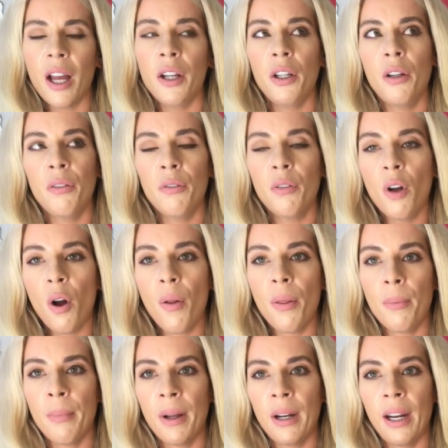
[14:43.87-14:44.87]
and you've got
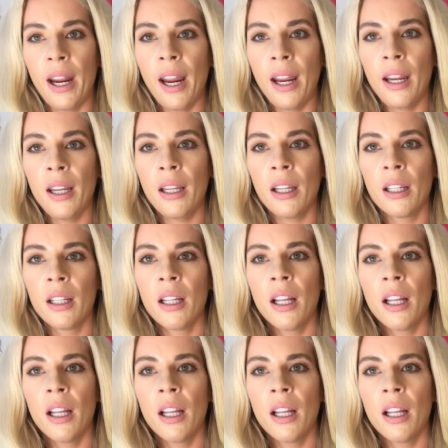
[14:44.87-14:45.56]
the money